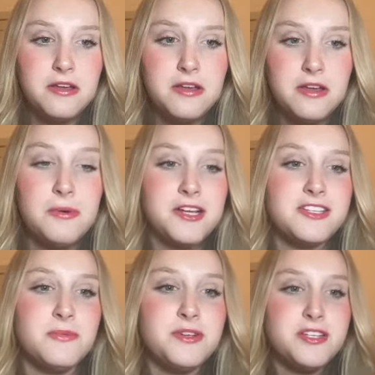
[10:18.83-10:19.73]
Oh my gosh,
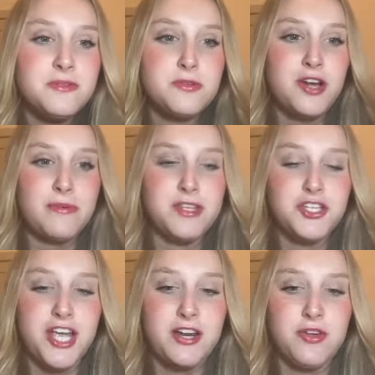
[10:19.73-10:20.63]
someone just subscribed to the
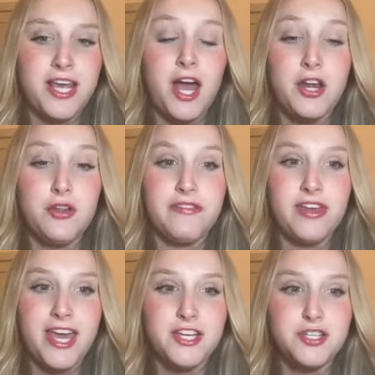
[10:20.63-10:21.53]
channel and I got a
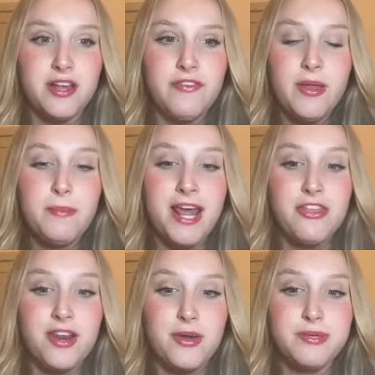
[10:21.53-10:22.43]
notification of it, but I
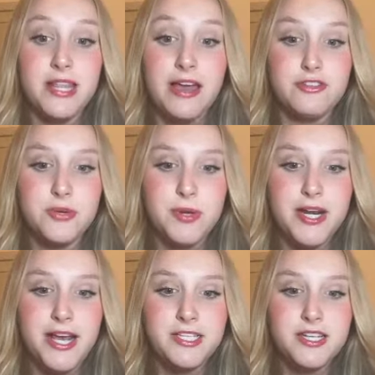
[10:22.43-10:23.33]
thought I was live streaming
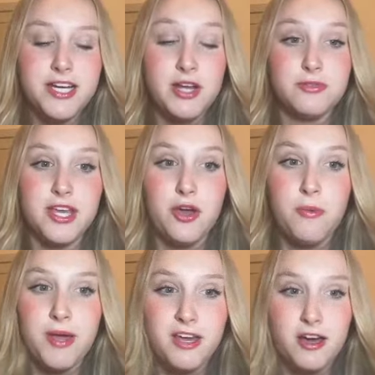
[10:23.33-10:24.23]
on accident and I was like, oh
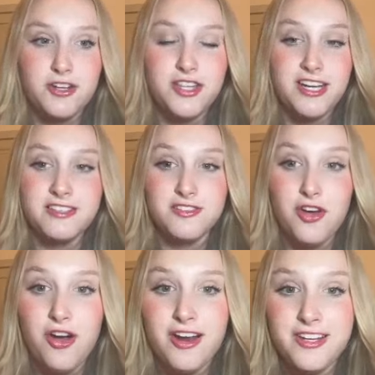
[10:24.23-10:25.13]
my gosh, that is
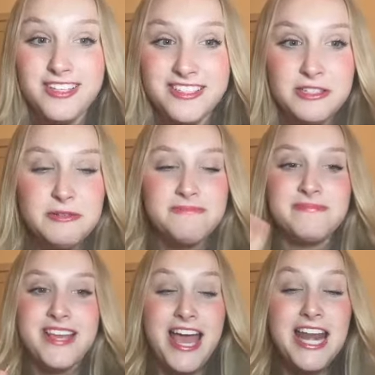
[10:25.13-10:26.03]
not.
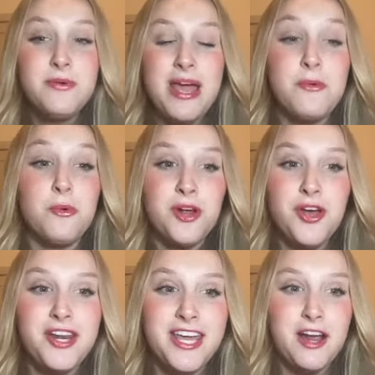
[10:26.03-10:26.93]
Anyway, we're
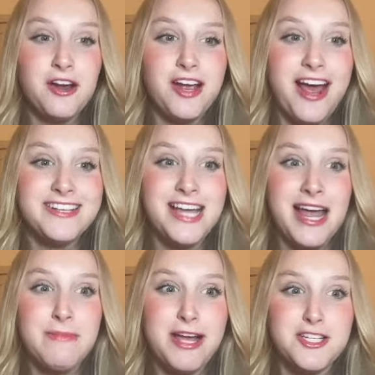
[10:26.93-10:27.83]
good here, guys.
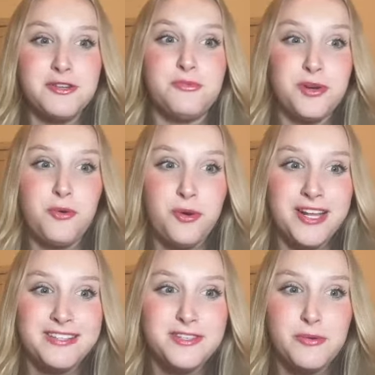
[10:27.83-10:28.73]
I'm actually
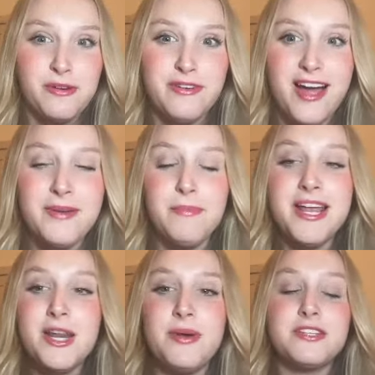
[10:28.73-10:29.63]
recording, so we're fine. But
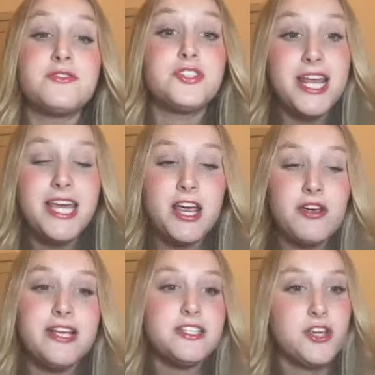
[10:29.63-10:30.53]
anyway, so Jade
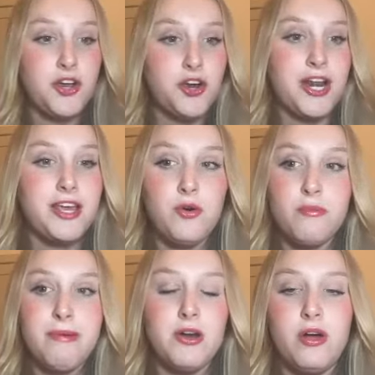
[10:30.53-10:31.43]
Carey secured a
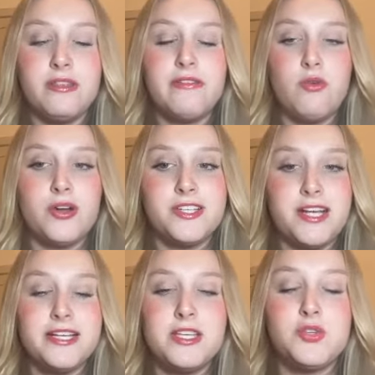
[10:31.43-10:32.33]
gold medal on the floor
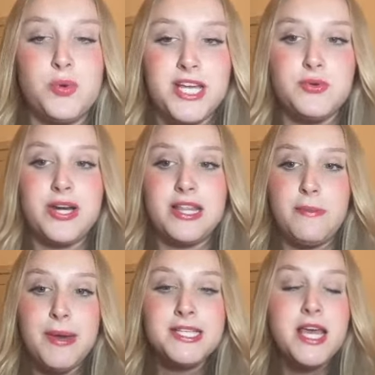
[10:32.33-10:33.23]
exercise in the 2020
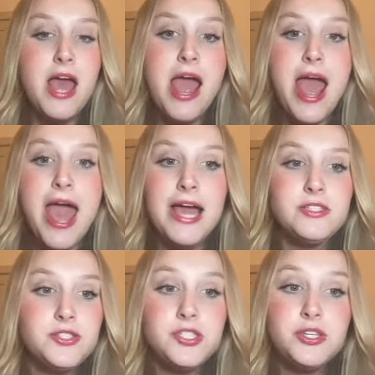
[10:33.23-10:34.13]
Olympics.
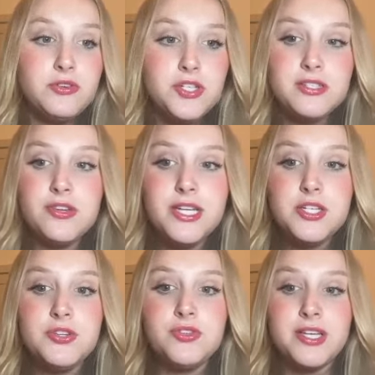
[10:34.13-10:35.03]
And, she's looking to
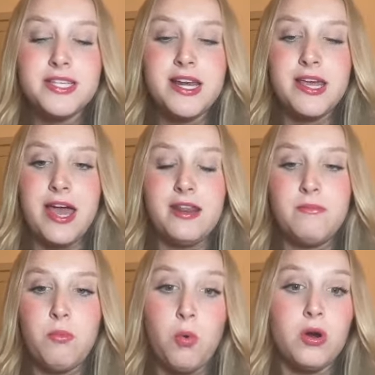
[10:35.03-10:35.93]
do just that again
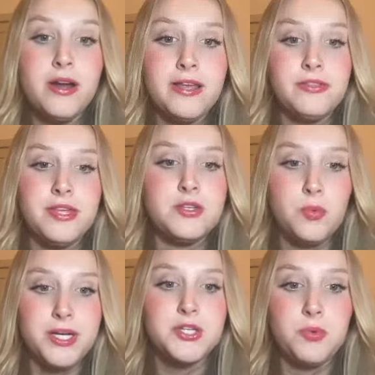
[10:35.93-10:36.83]
and more in the
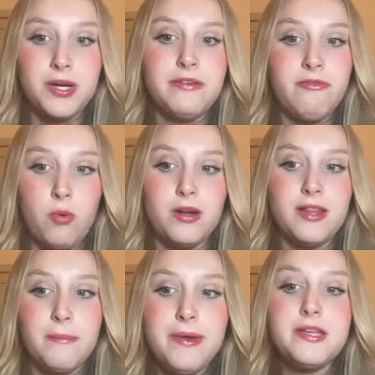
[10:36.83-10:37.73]
2024
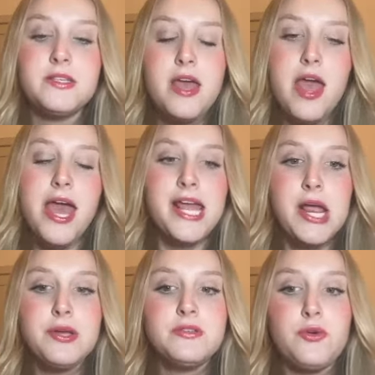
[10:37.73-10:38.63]
Olympics.
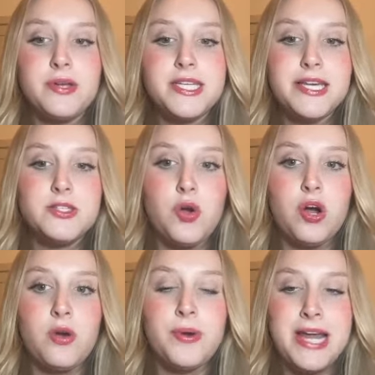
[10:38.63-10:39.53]
Carey's floor routines
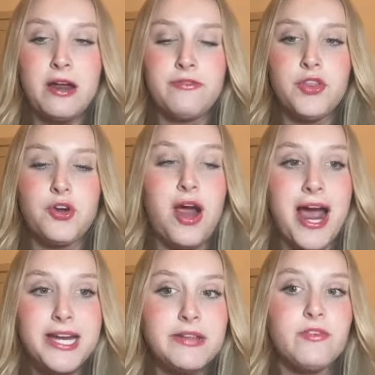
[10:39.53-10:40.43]
are renowned for their
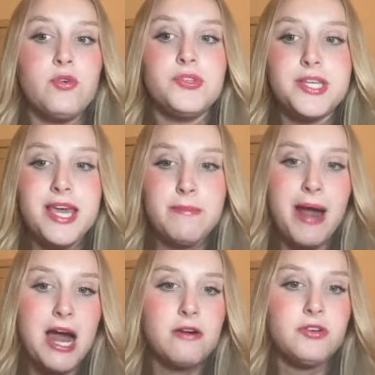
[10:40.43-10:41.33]
high difficulty and
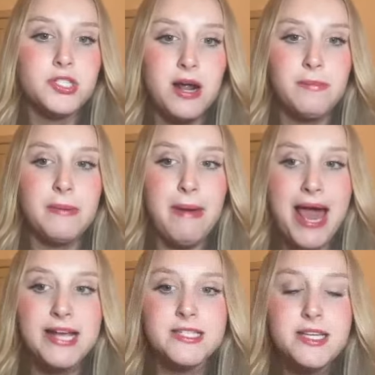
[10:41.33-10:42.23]
powerful tumbling
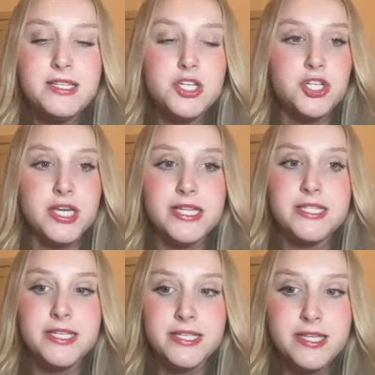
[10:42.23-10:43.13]
passes. She
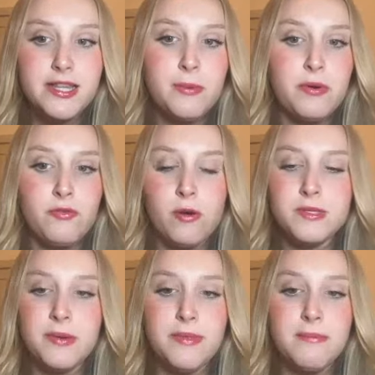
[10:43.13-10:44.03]
consistently performs
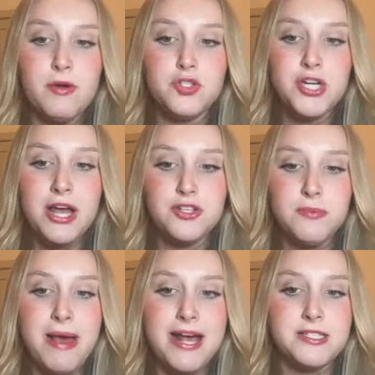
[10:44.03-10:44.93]
some of the most challenging
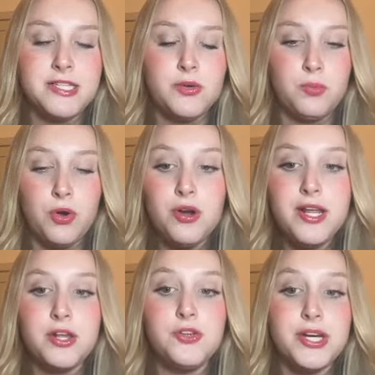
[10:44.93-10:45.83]
passes in the world,
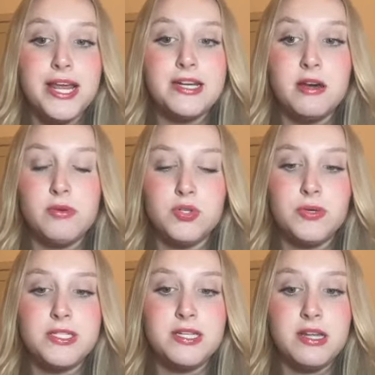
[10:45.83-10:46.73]
including a double
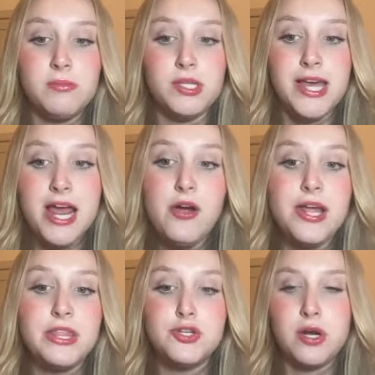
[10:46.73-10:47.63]
twisting double layout
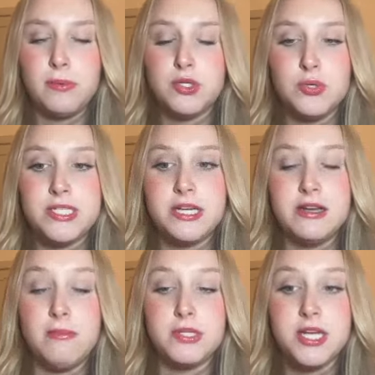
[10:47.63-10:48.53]
and the triple twisting
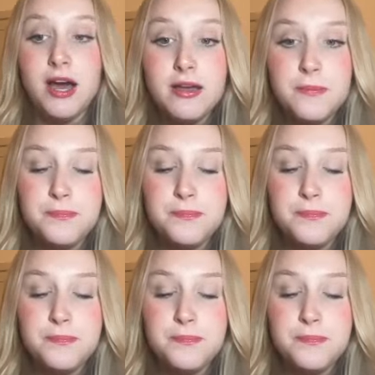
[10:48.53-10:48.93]
double tuck.